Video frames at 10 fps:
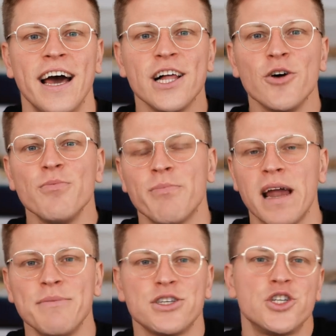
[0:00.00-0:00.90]
Hello, my
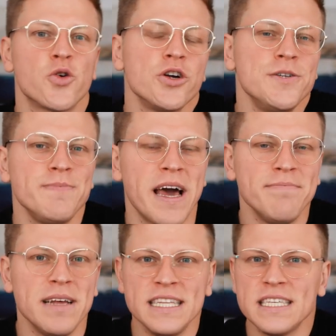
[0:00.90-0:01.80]
name is George,
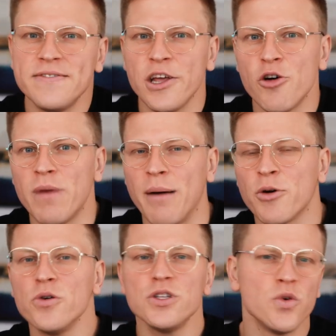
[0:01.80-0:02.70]
and in this video, I'm
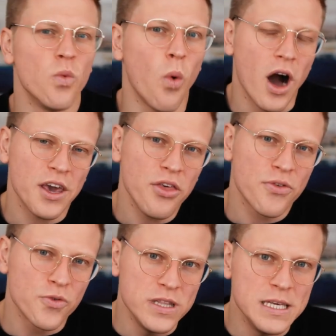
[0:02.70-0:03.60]
going to walk you
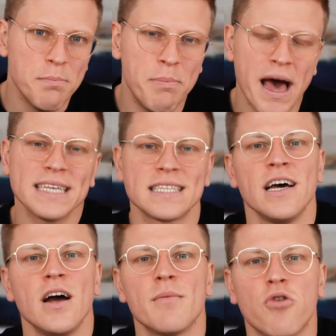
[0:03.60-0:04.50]
through the best
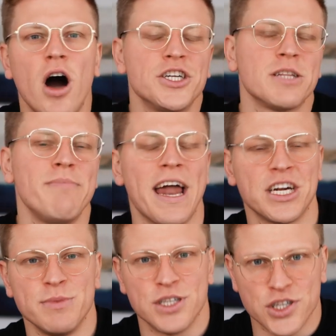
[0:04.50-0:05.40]
project
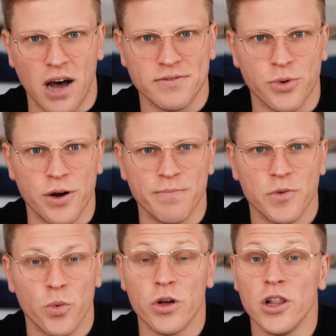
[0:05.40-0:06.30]
management software.
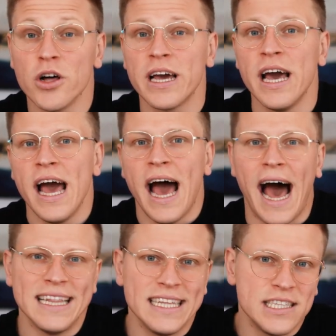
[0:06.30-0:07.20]
We'll look
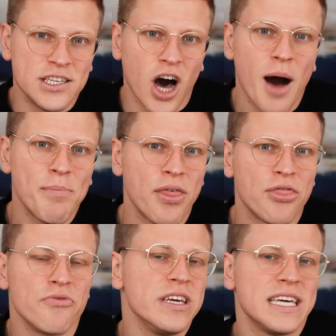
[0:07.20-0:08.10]
at the top
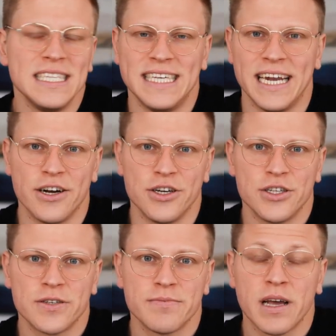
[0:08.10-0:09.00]
three
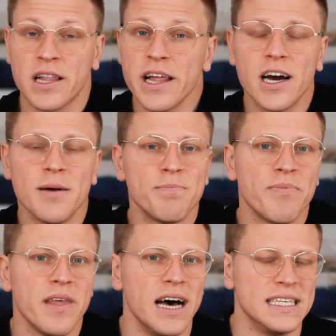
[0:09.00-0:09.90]
contenders, ClickUp,
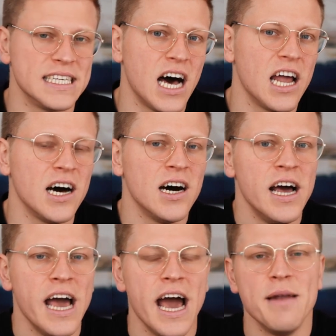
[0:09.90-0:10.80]
Asana,
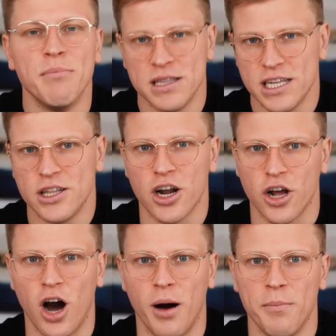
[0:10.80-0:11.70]
and
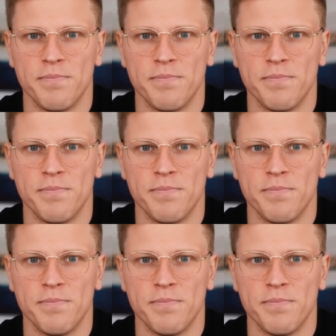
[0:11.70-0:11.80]
Monday.com.